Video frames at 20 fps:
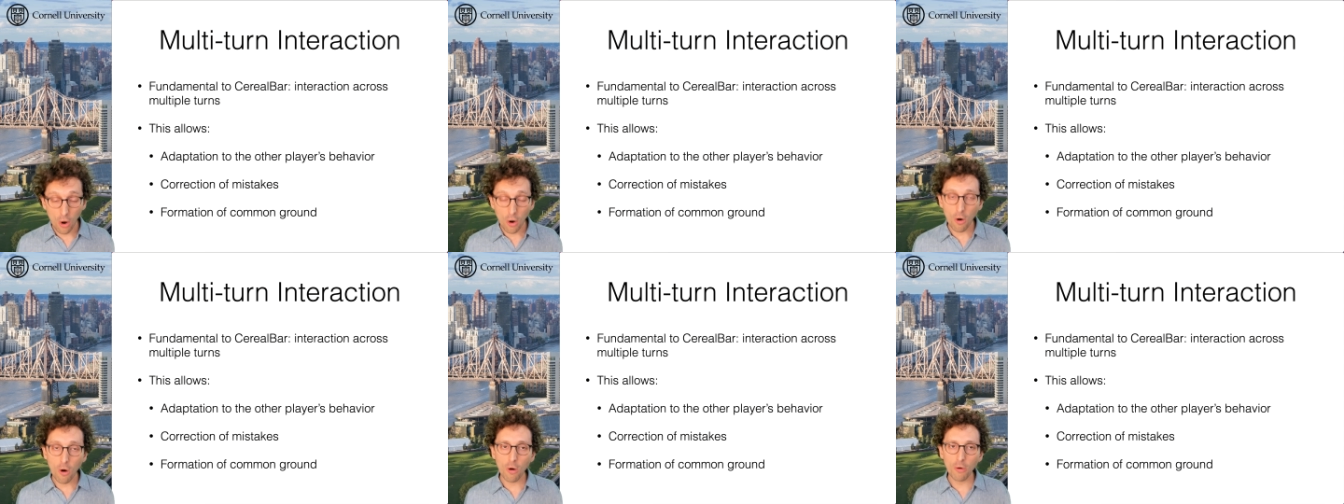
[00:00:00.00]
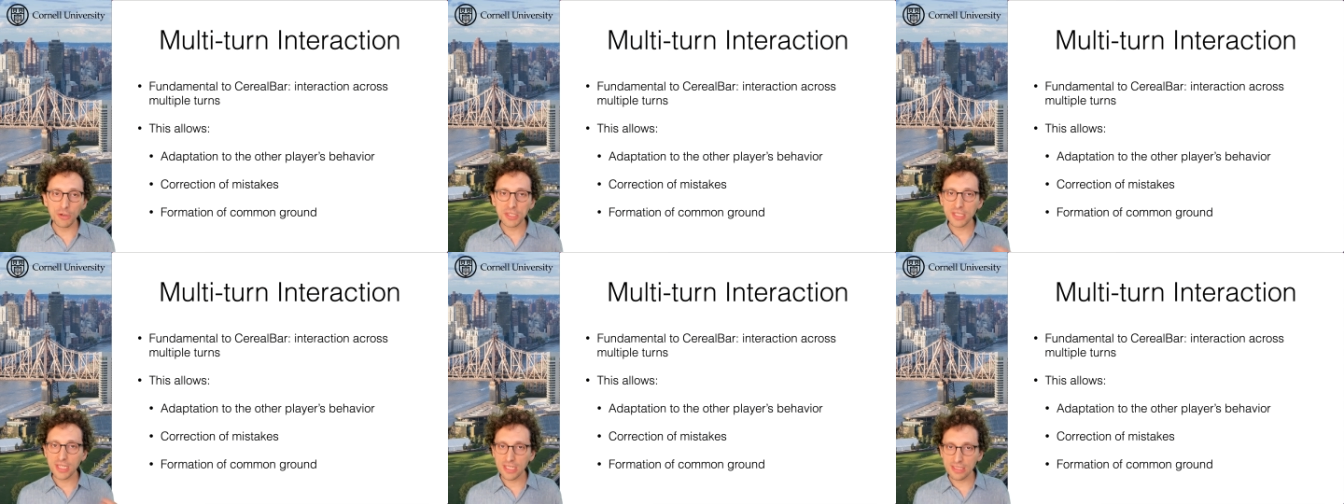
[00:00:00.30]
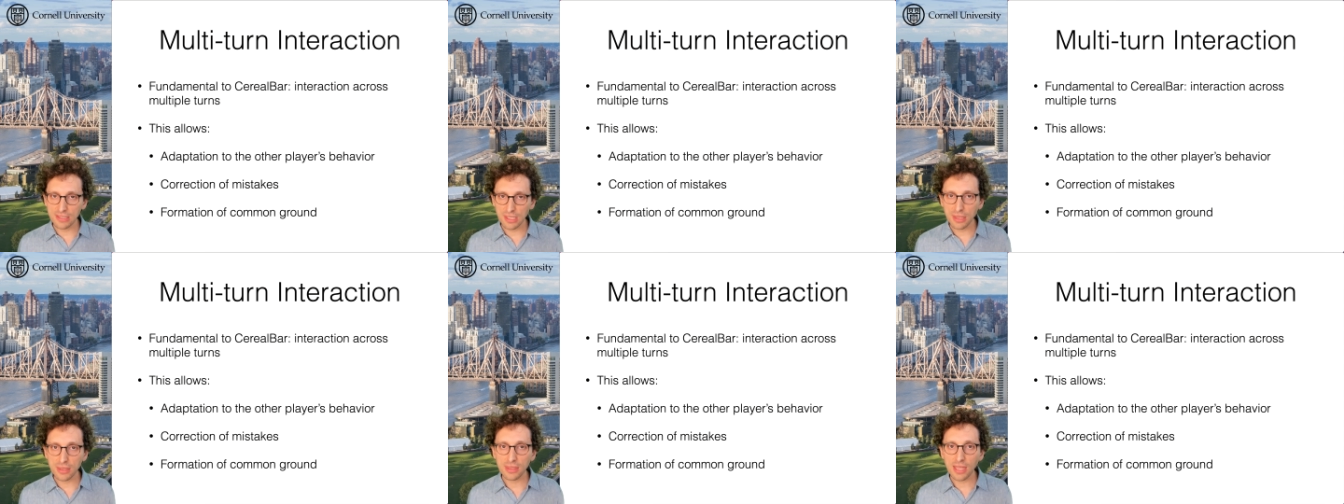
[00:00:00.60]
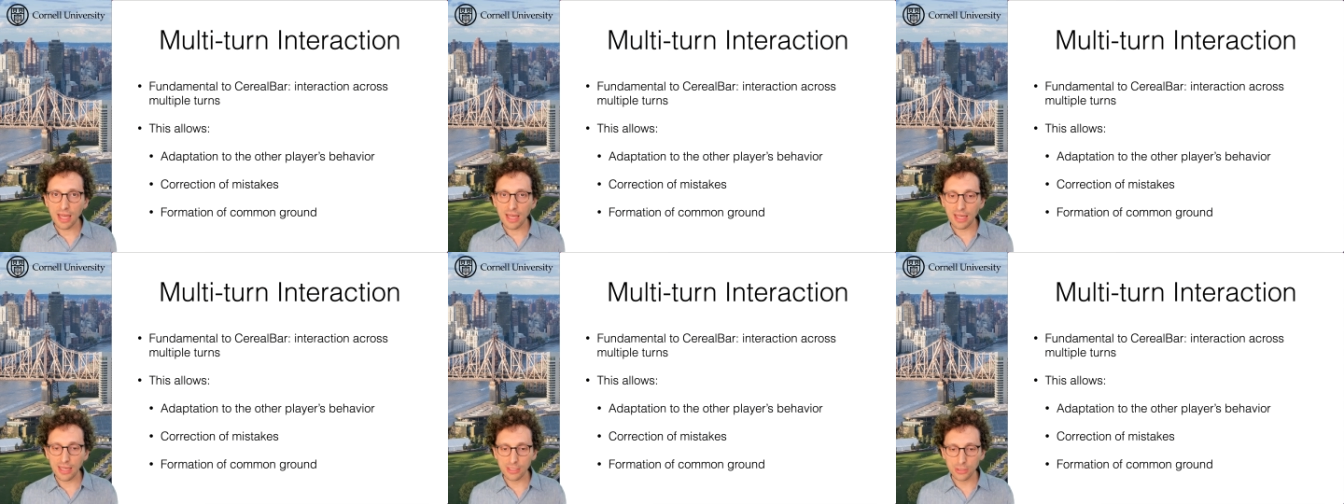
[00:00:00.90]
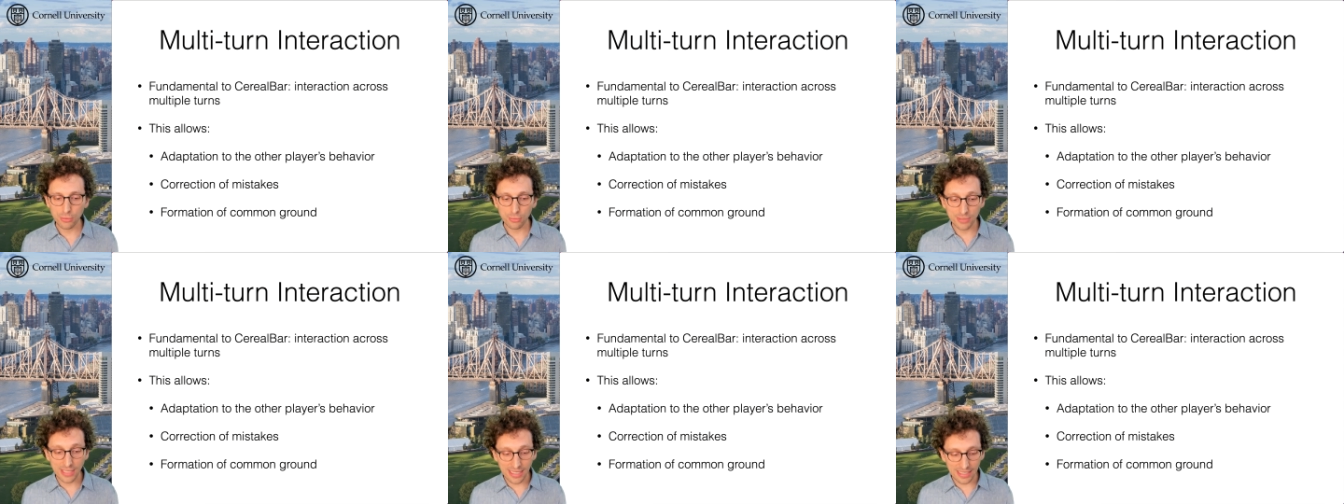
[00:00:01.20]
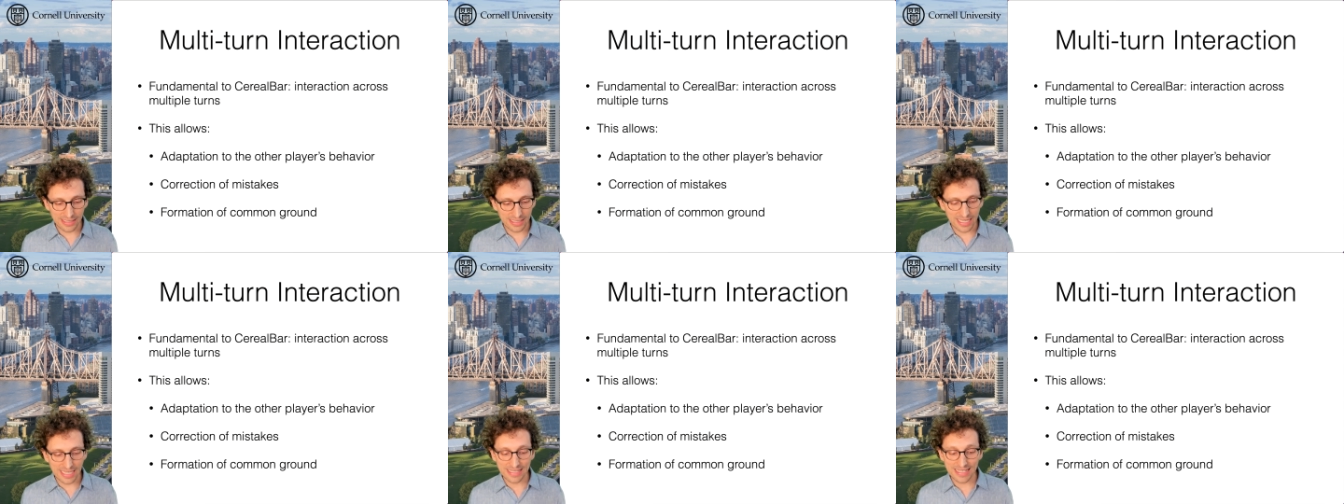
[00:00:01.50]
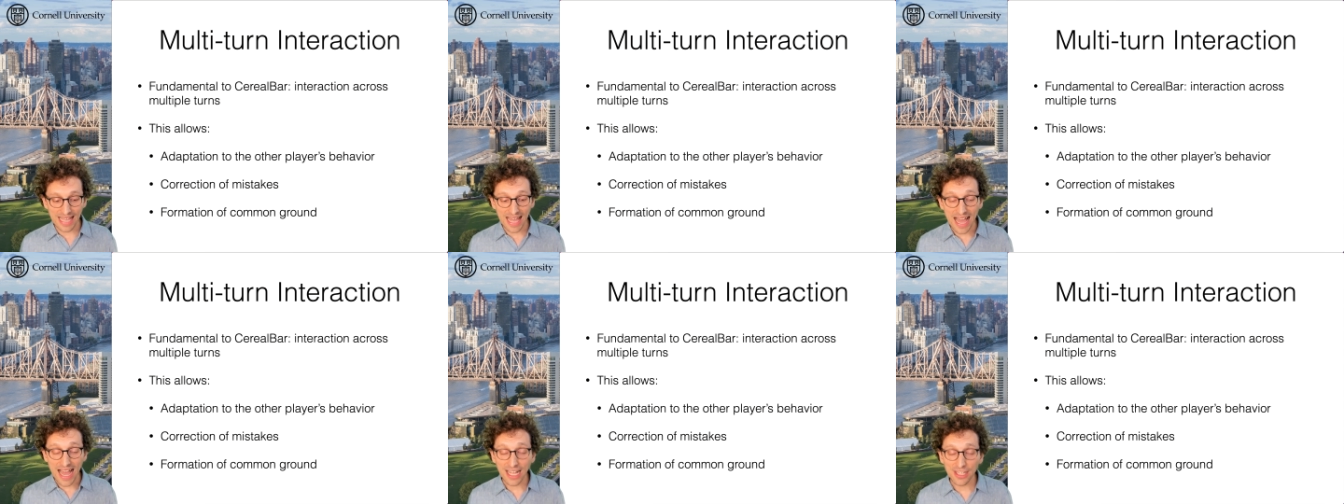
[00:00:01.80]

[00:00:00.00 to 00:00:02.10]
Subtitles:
or it can decide to delegate